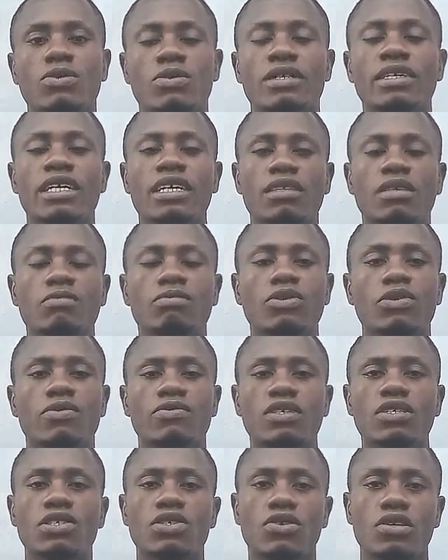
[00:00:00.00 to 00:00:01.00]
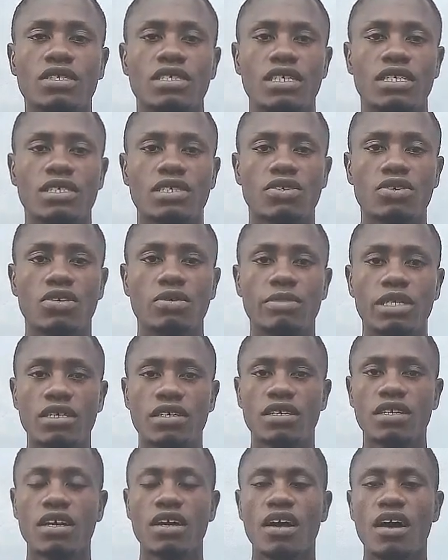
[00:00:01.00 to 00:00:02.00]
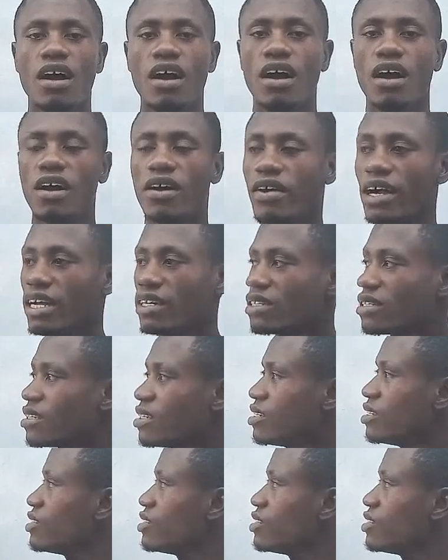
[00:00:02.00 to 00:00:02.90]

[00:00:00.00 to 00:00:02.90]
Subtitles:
could get more of this content coming. All right.